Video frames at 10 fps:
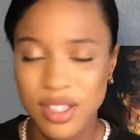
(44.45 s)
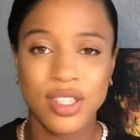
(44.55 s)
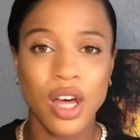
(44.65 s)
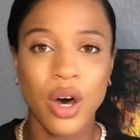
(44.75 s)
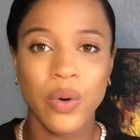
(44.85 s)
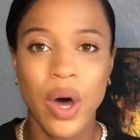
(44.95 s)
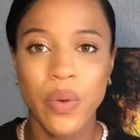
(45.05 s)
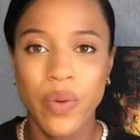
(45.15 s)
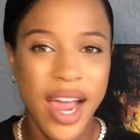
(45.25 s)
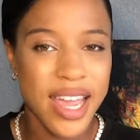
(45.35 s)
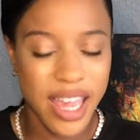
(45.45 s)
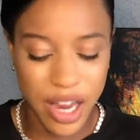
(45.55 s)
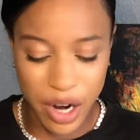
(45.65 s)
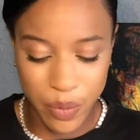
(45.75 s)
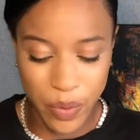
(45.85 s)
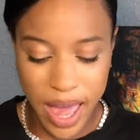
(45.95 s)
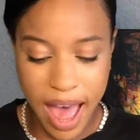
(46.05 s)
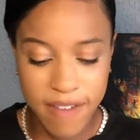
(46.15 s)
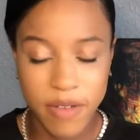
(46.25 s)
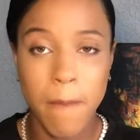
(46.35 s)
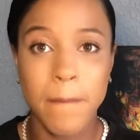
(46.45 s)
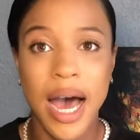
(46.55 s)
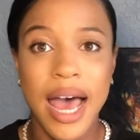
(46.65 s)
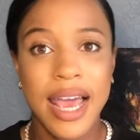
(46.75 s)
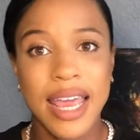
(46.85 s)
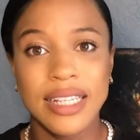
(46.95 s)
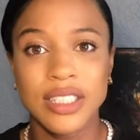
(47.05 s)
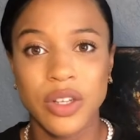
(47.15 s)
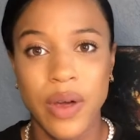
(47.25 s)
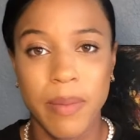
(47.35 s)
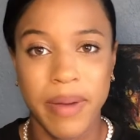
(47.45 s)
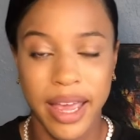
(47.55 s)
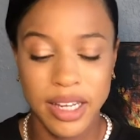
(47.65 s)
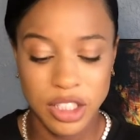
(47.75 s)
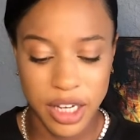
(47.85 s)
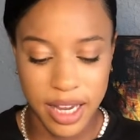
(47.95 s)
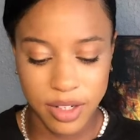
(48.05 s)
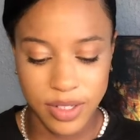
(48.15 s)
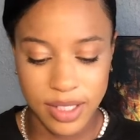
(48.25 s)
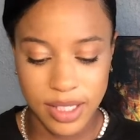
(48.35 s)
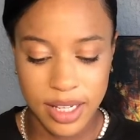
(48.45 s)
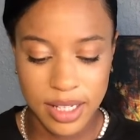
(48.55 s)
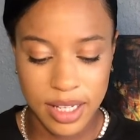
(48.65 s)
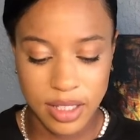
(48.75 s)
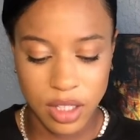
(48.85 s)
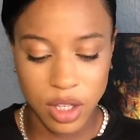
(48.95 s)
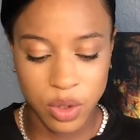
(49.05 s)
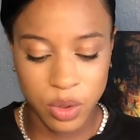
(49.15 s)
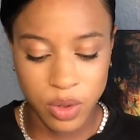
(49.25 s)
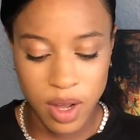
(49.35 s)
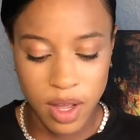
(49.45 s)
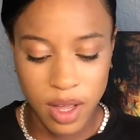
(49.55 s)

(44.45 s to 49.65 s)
So right here we have my Instagram page, and you can see it, Keitoyou,